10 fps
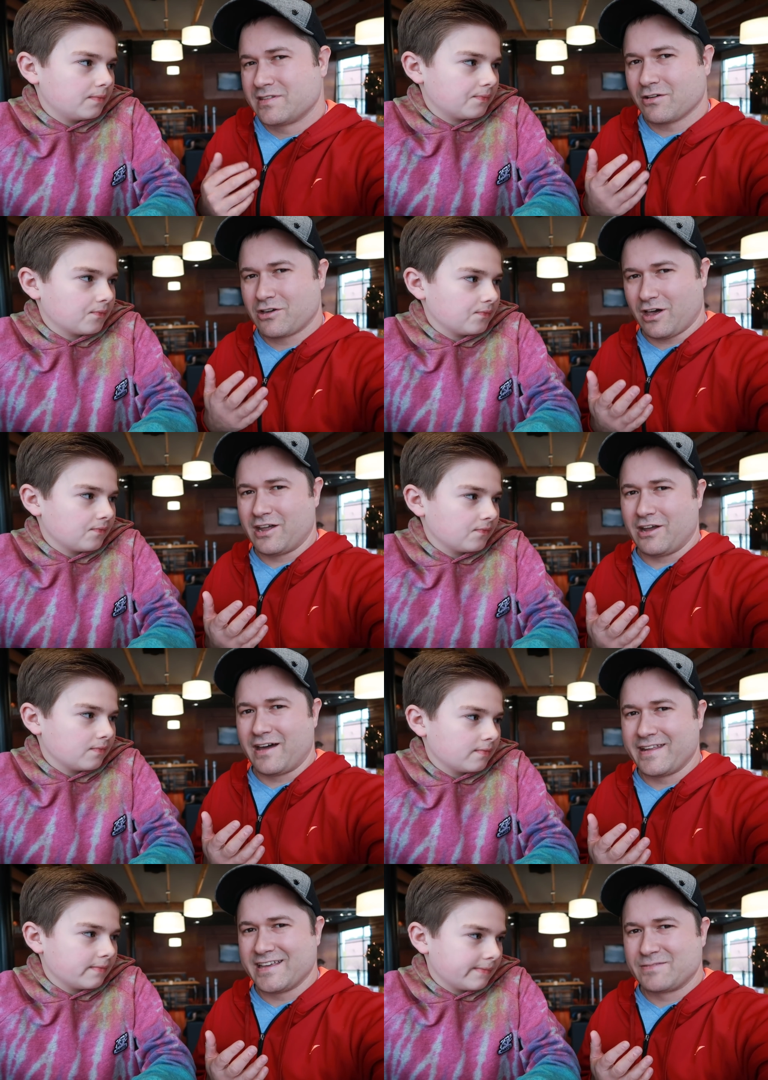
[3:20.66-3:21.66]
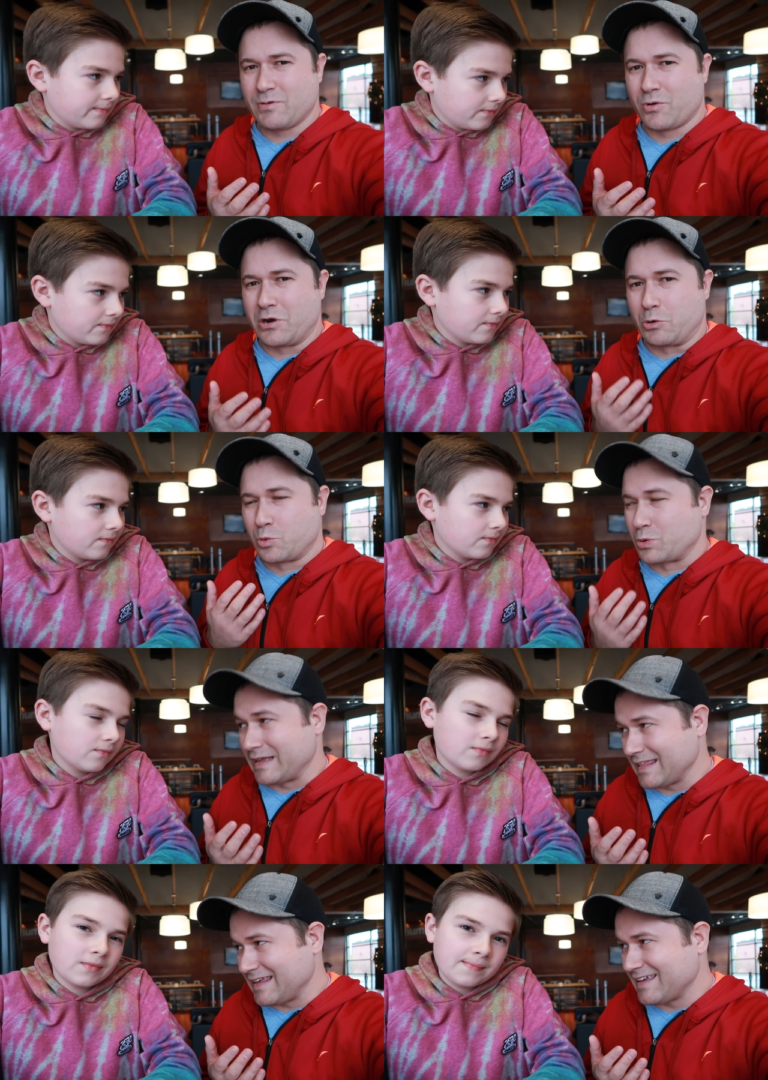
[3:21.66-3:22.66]
Speaker 1: we still call an audience, but what it
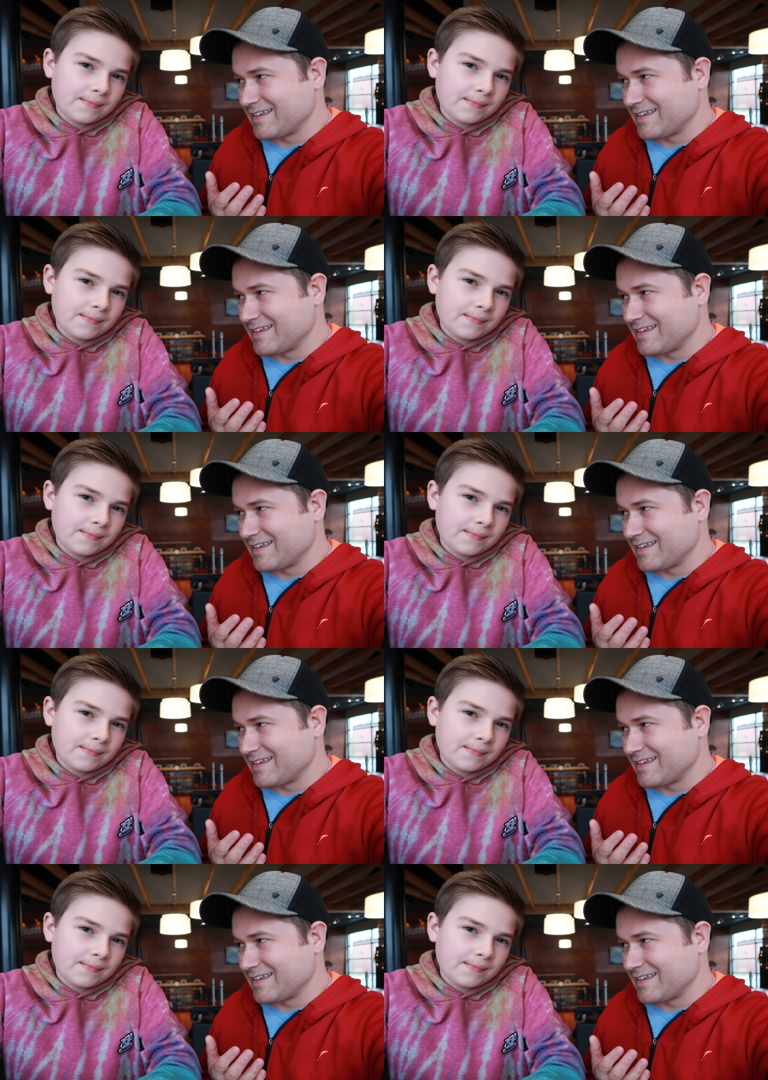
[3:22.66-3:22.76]
really